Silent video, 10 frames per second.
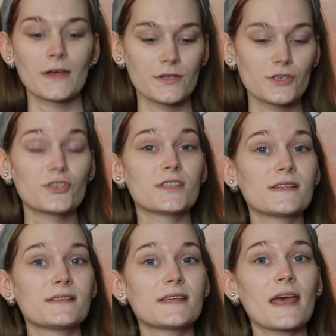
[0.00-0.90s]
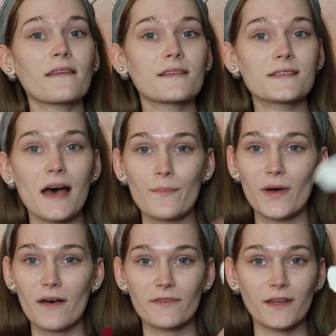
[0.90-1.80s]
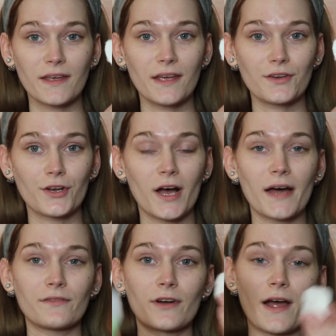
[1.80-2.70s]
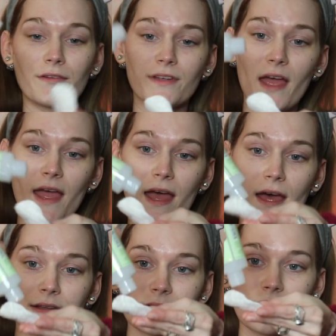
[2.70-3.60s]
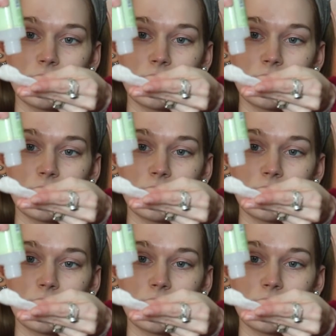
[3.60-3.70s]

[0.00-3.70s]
So just take the top off, get your cotton round, and